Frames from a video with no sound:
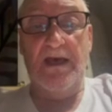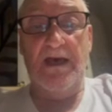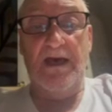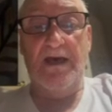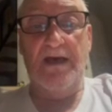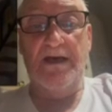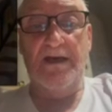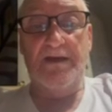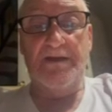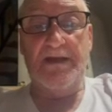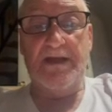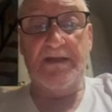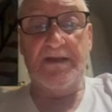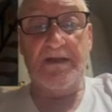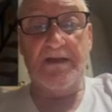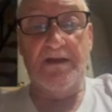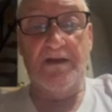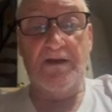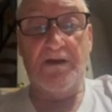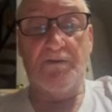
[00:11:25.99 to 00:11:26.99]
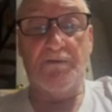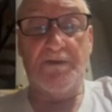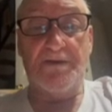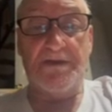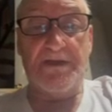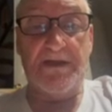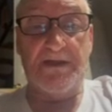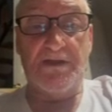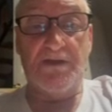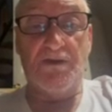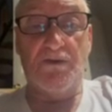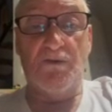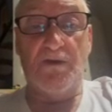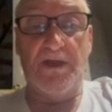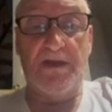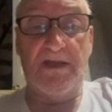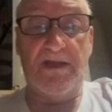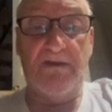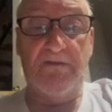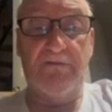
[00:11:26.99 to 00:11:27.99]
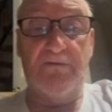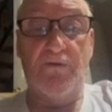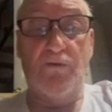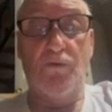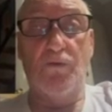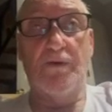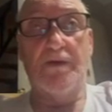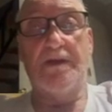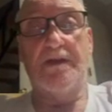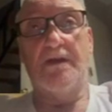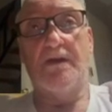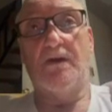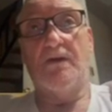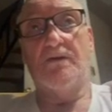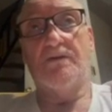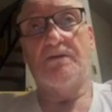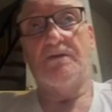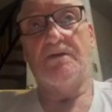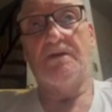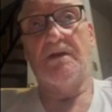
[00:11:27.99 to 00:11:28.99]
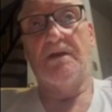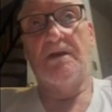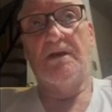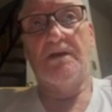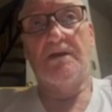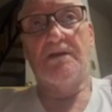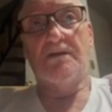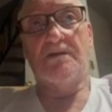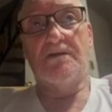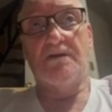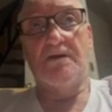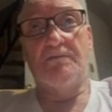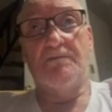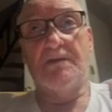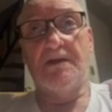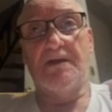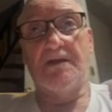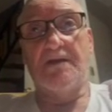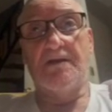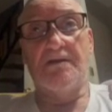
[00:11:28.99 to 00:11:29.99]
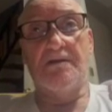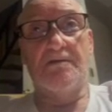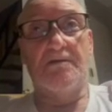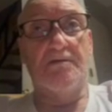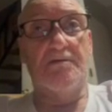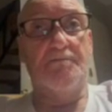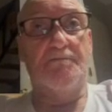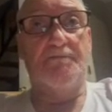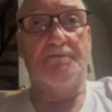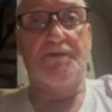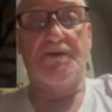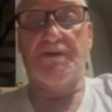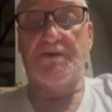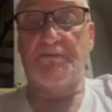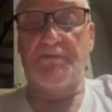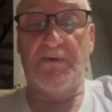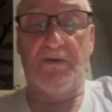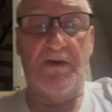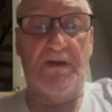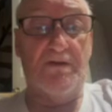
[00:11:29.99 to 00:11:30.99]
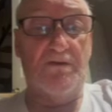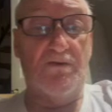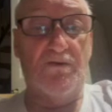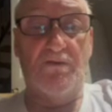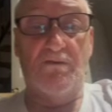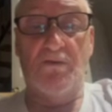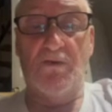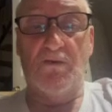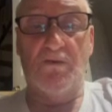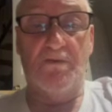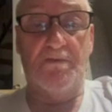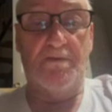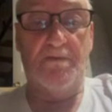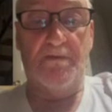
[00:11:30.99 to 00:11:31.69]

that the card was sent to, and he forwarded it on to me just by a normal